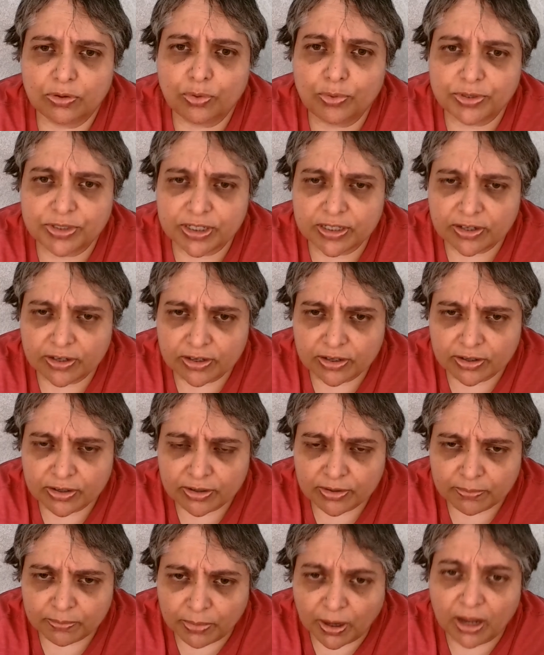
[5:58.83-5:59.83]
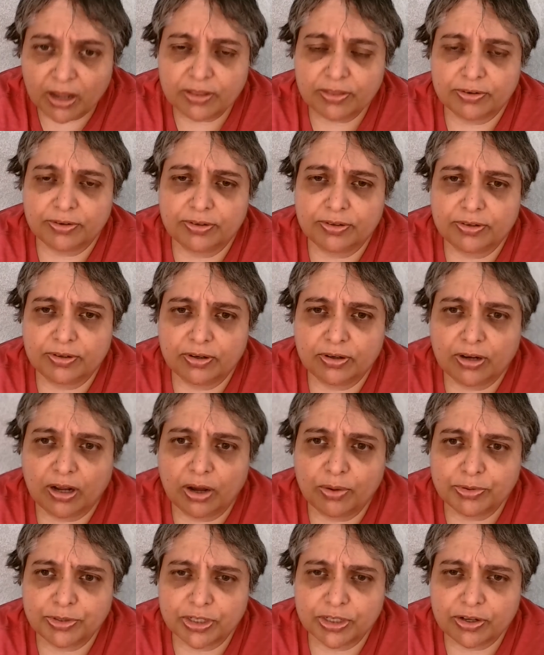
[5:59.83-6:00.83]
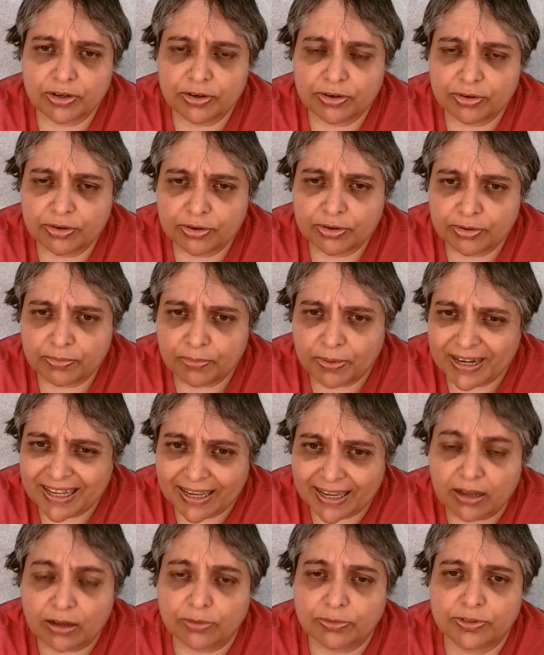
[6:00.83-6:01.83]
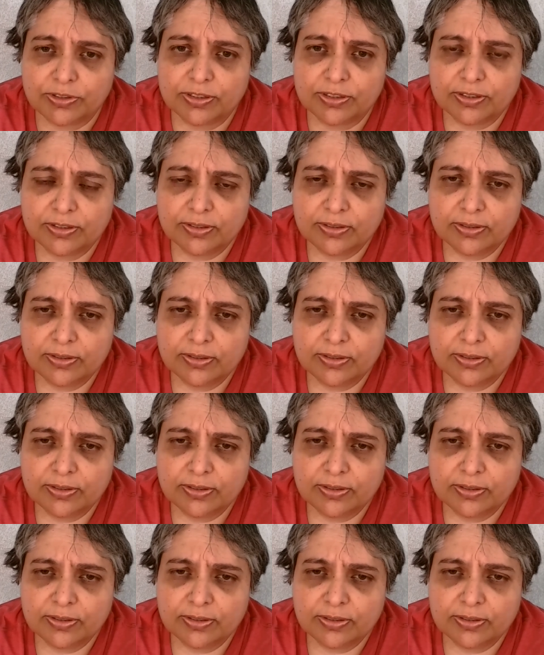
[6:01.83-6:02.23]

Is it going to bother? How is it going to play out?